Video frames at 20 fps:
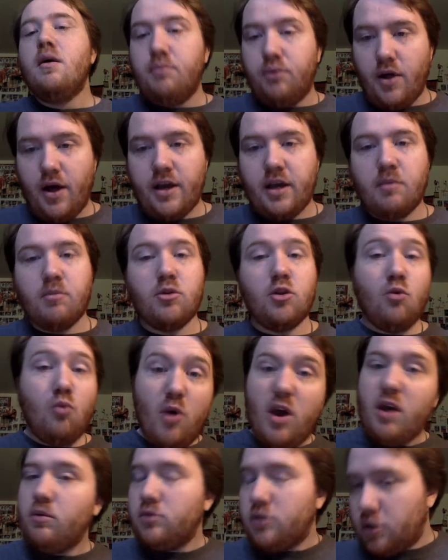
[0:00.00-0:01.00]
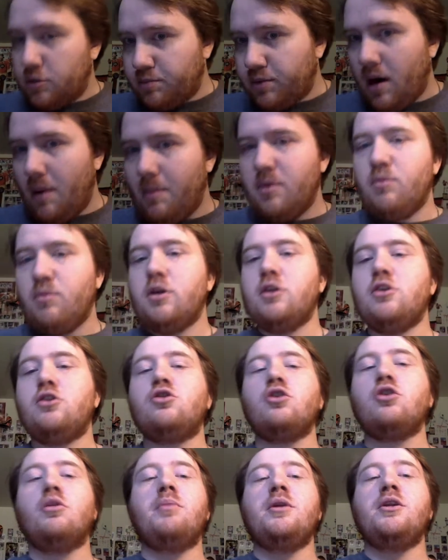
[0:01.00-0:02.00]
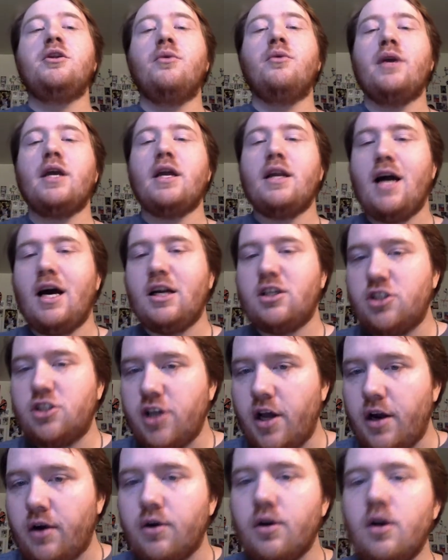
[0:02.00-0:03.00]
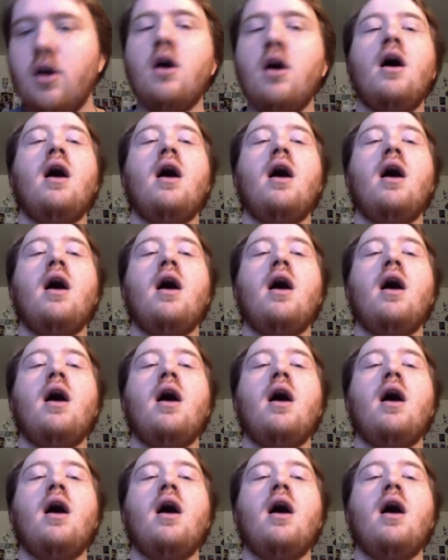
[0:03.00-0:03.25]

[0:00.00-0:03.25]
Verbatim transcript: playing him on the wing, which is probably what he should be doing and not center,